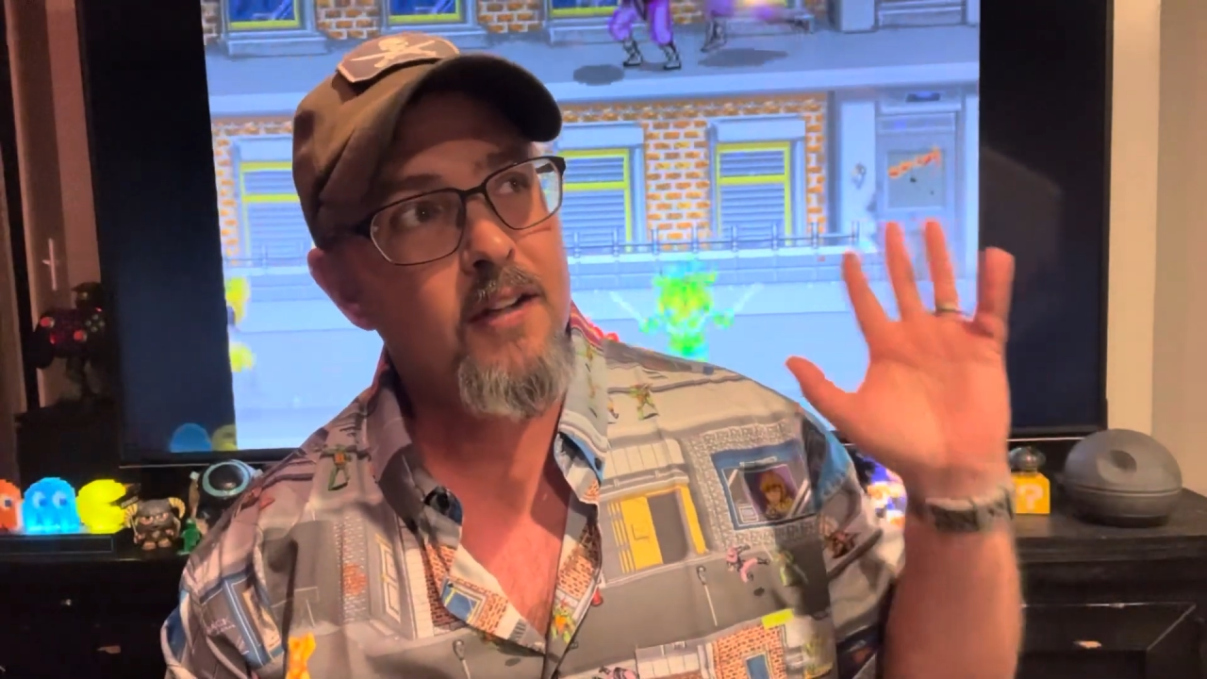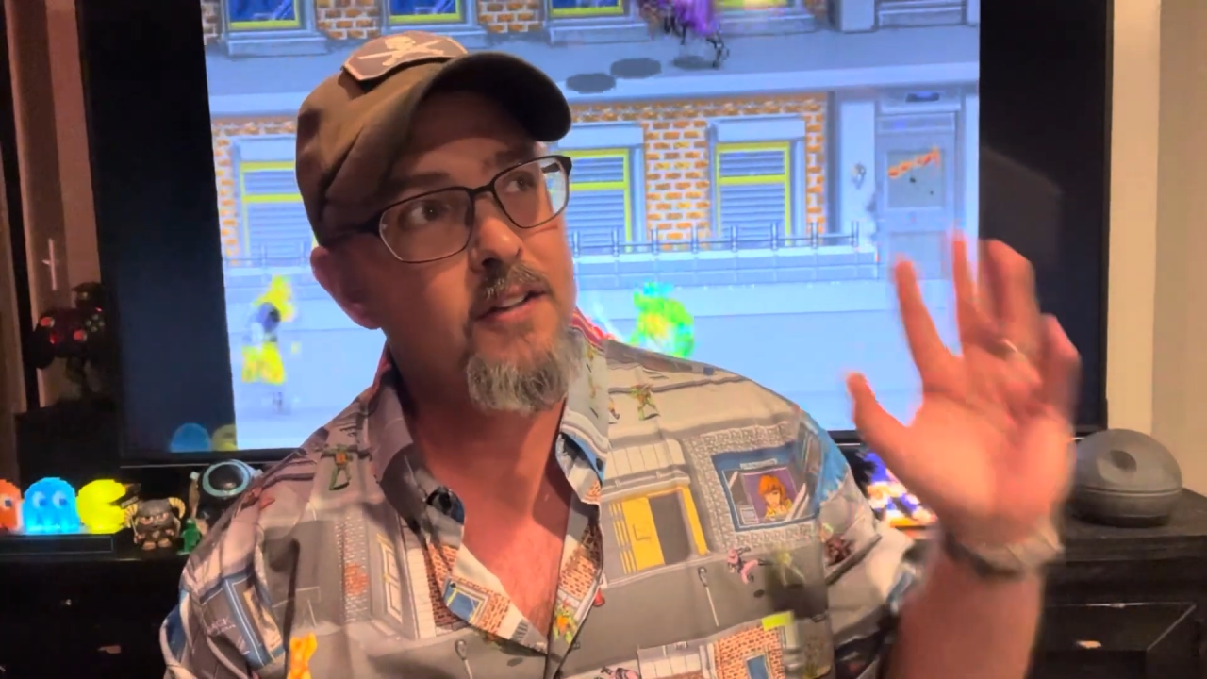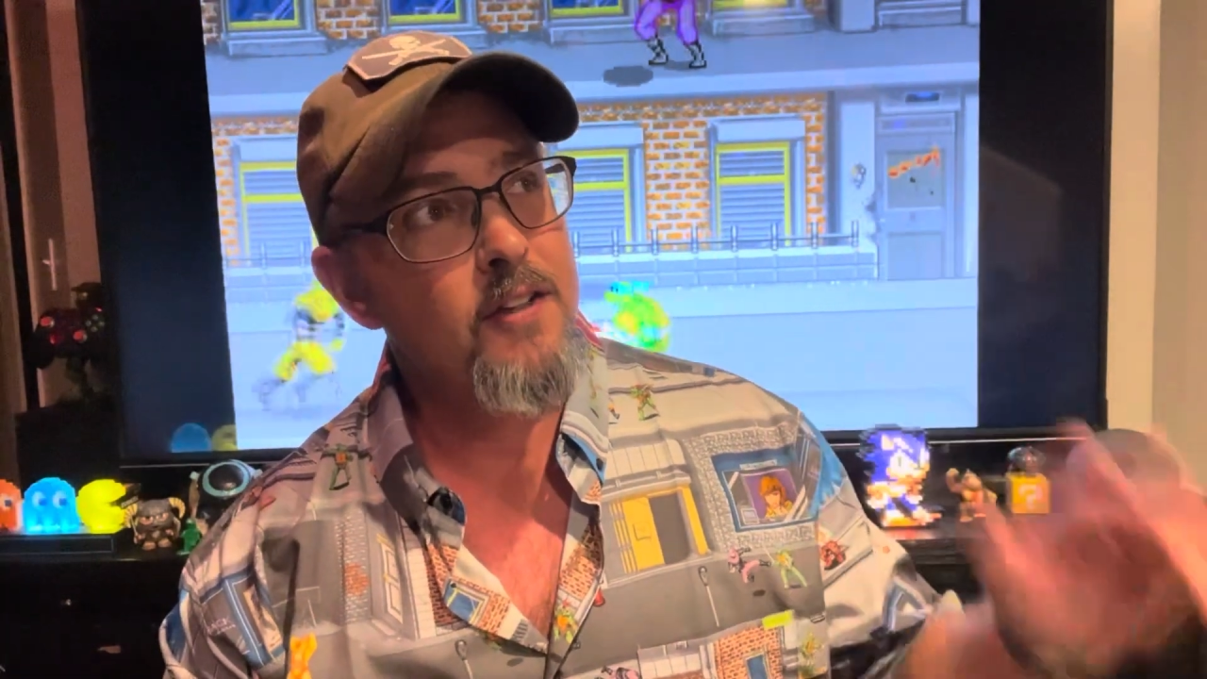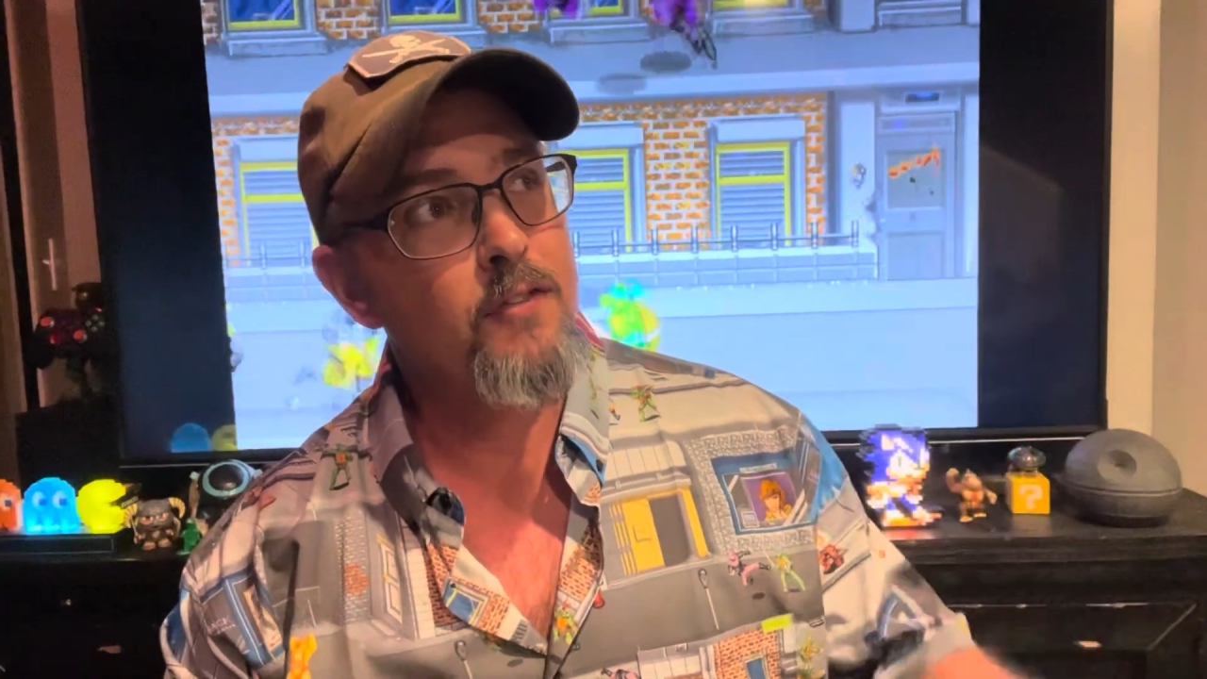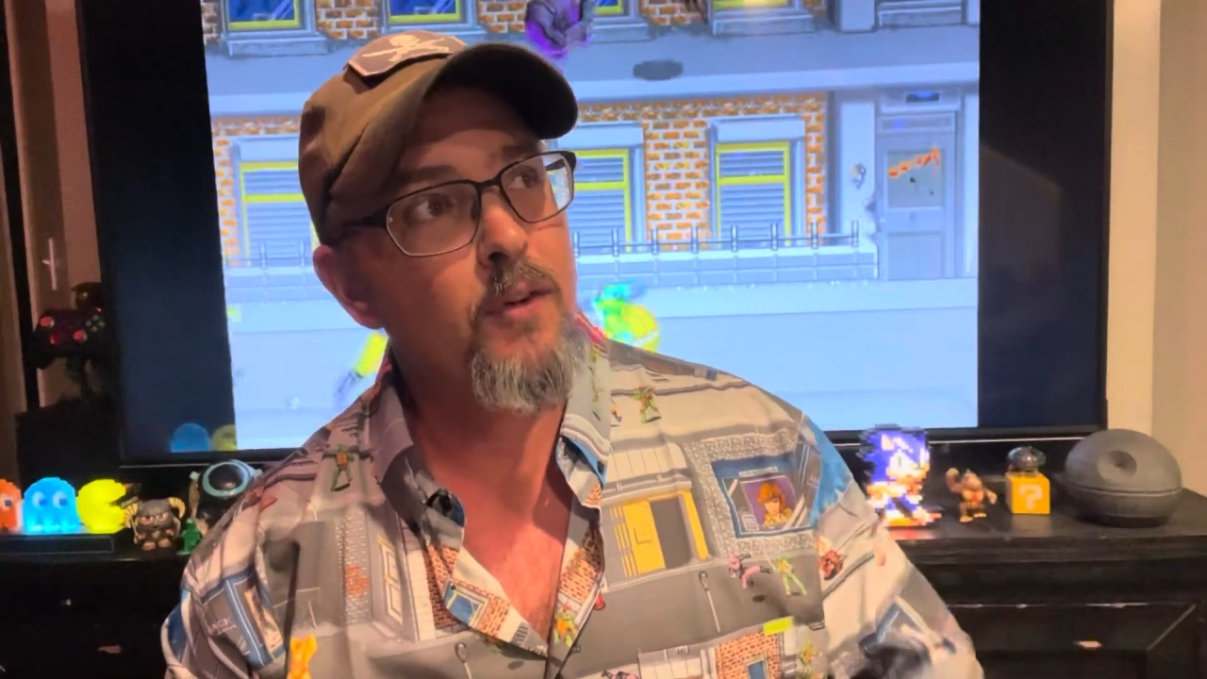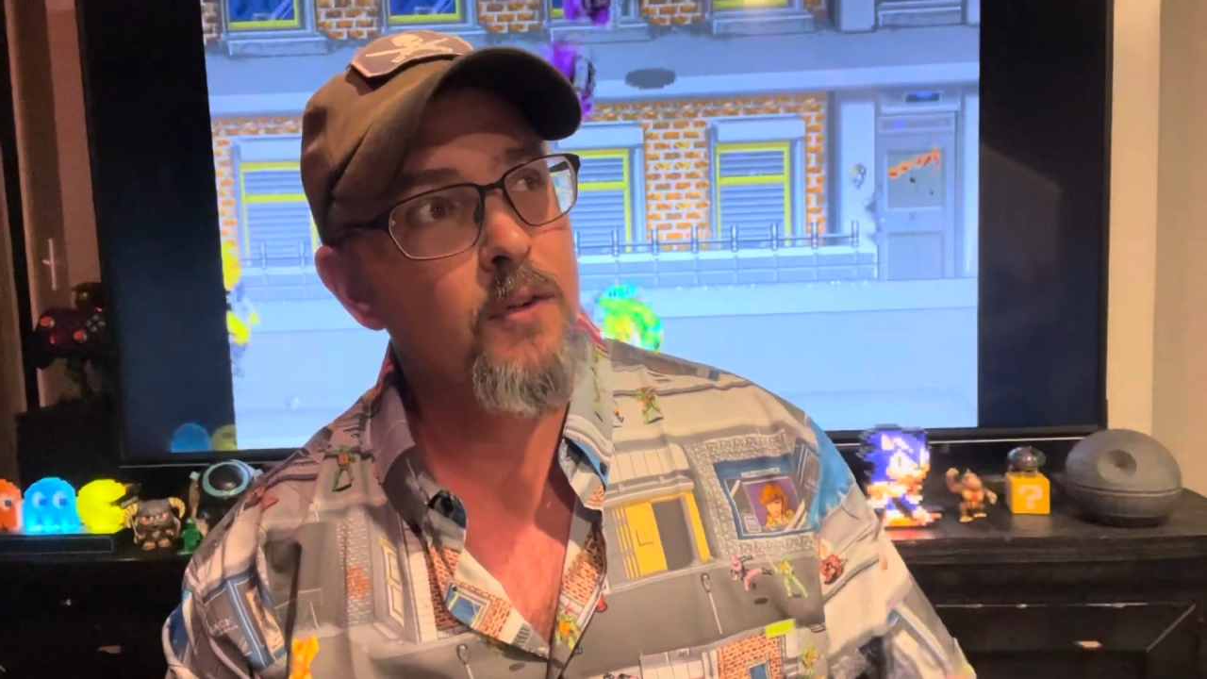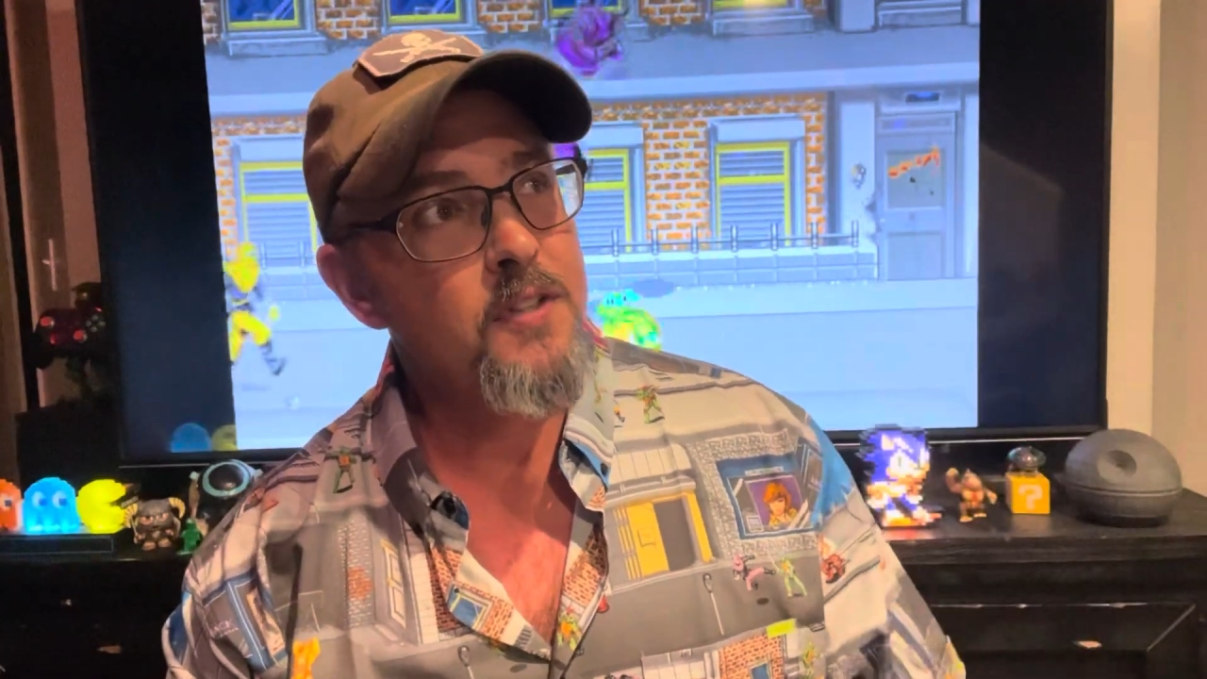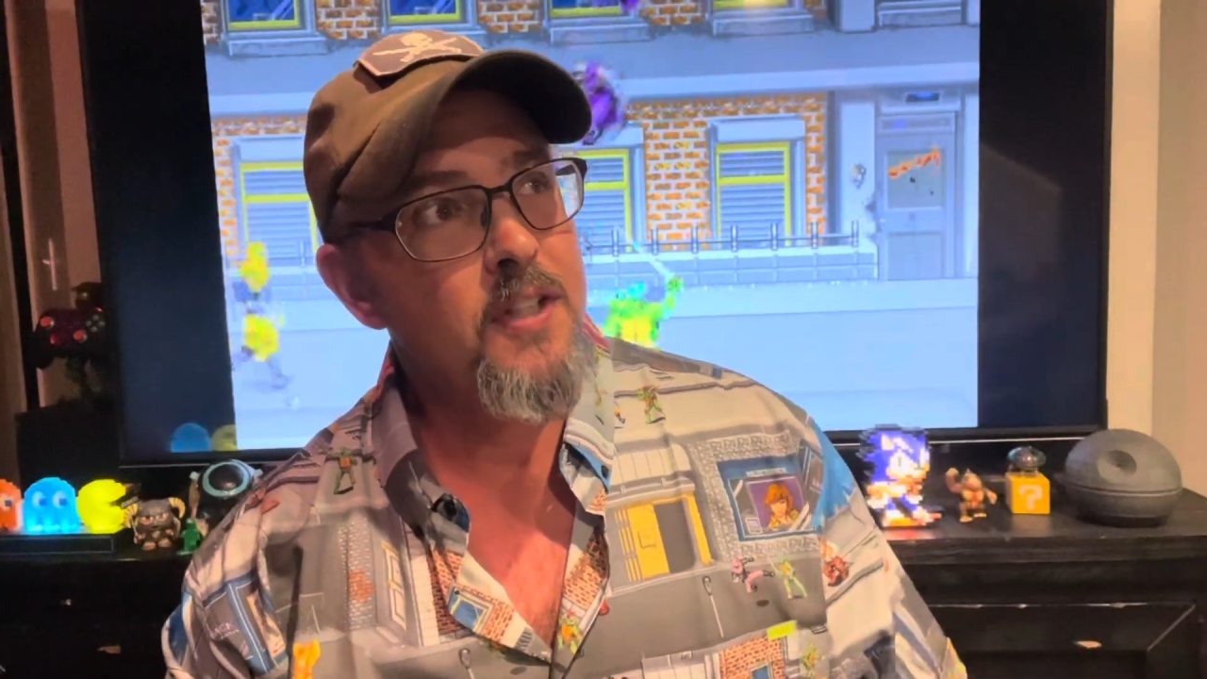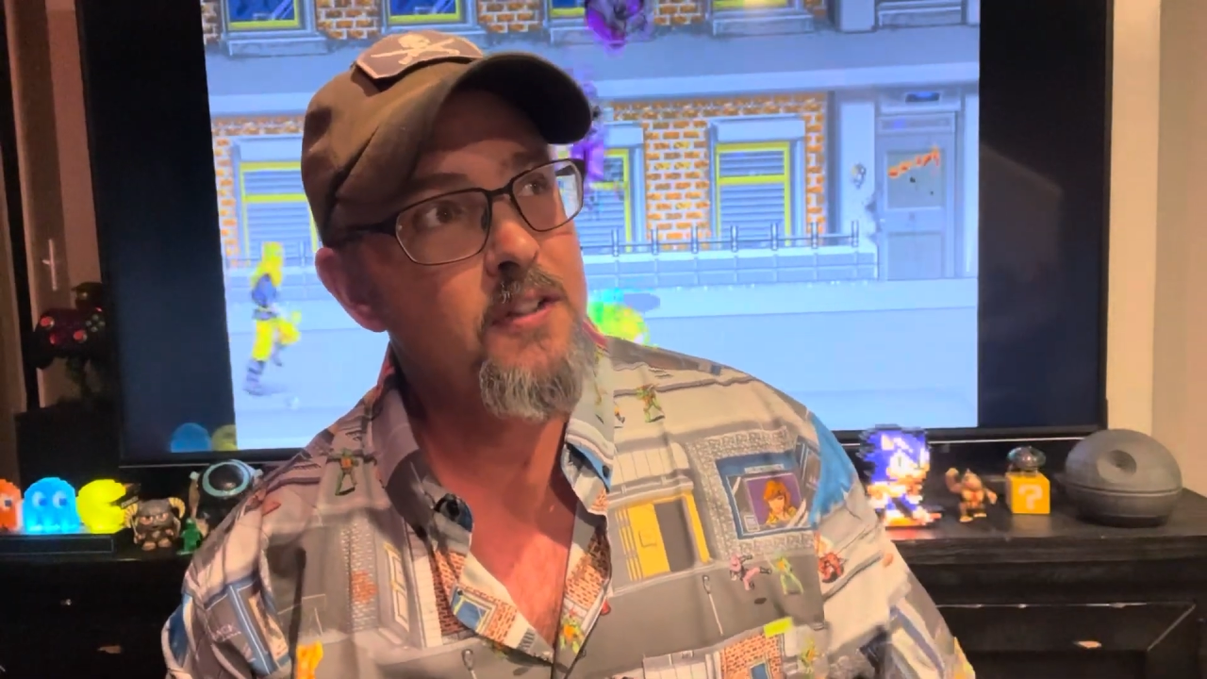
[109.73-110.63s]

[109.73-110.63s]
difficulty